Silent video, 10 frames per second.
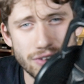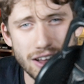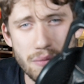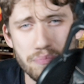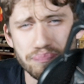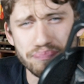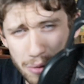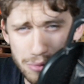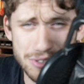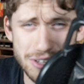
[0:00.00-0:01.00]
team,
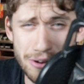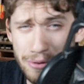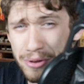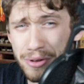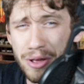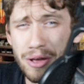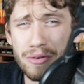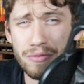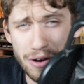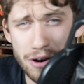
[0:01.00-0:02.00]
we will see you
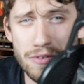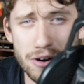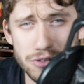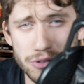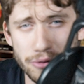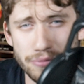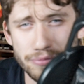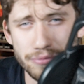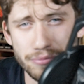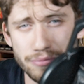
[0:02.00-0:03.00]
very soon.
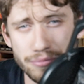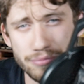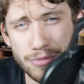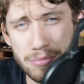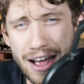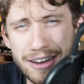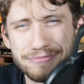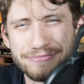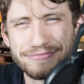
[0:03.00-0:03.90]
Bye-bye.